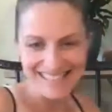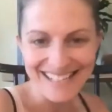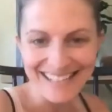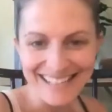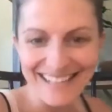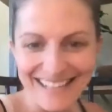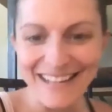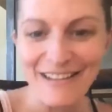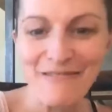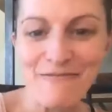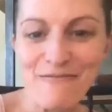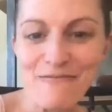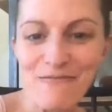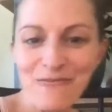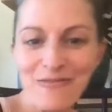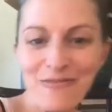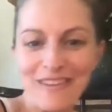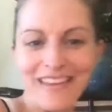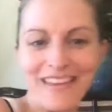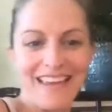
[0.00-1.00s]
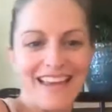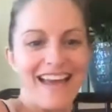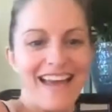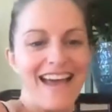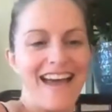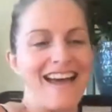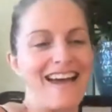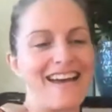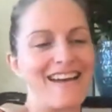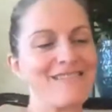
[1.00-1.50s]
Nadia.
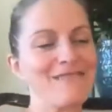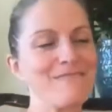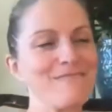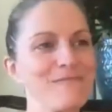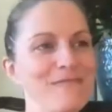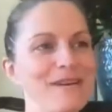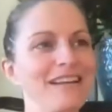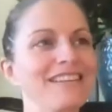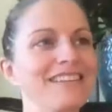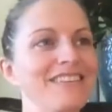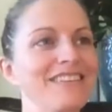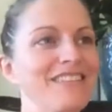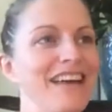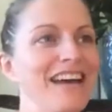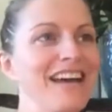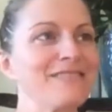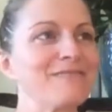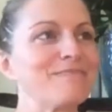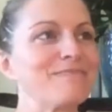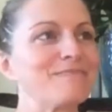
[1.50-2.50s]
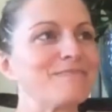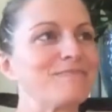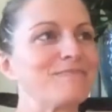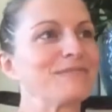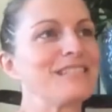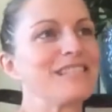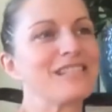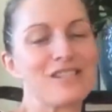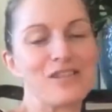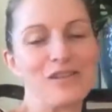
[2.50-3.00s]
I love that.
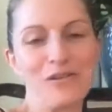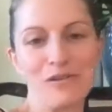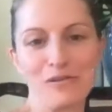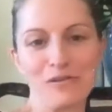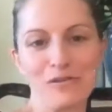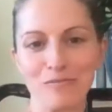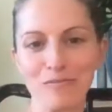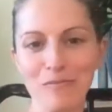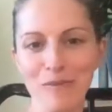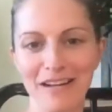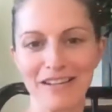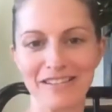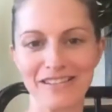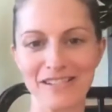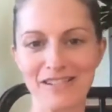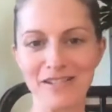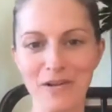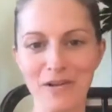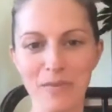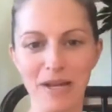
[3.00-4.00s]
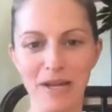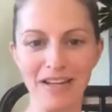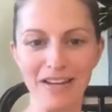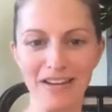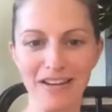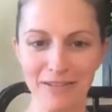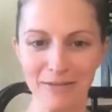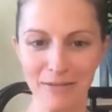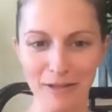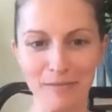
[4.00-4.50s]
Mine is so bang
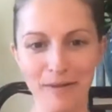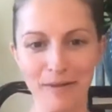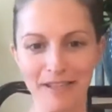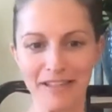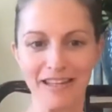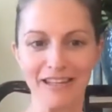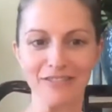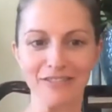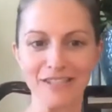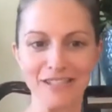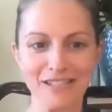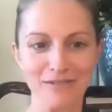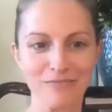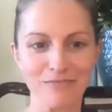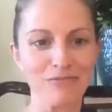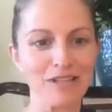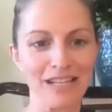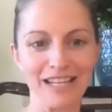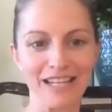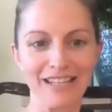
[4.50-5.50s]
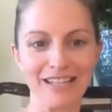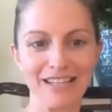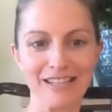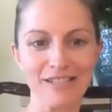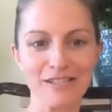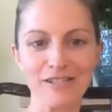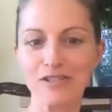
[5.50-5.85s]
on with my life. It's ridiculous.